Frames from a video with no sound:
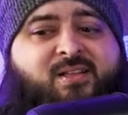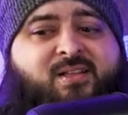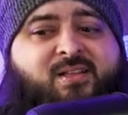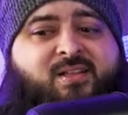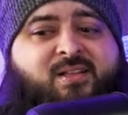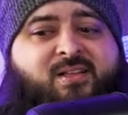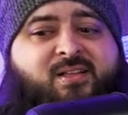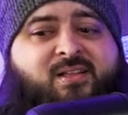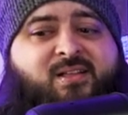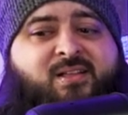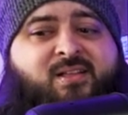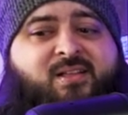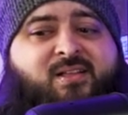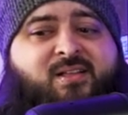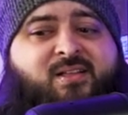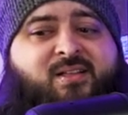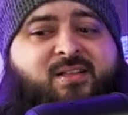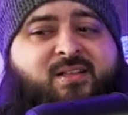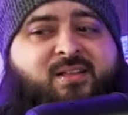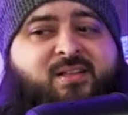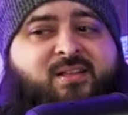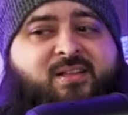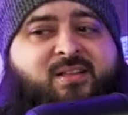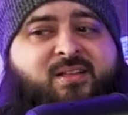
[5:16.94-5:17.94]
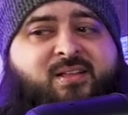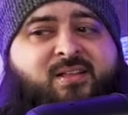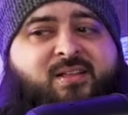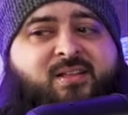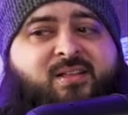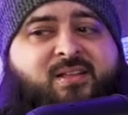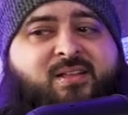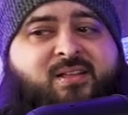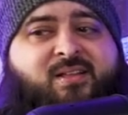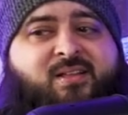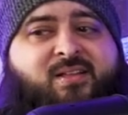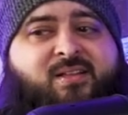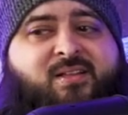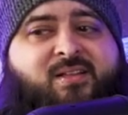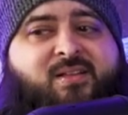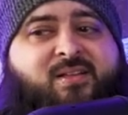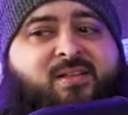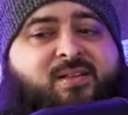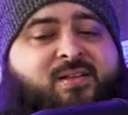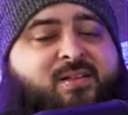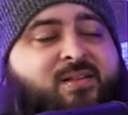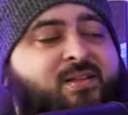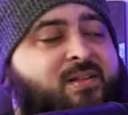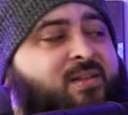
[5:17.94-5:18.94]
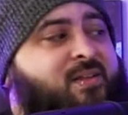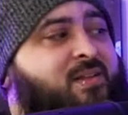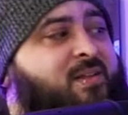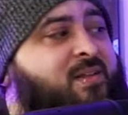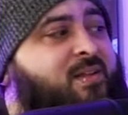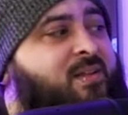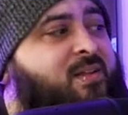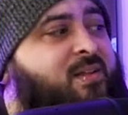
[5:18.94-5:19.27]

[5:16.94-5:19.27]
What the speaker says: (not speaking)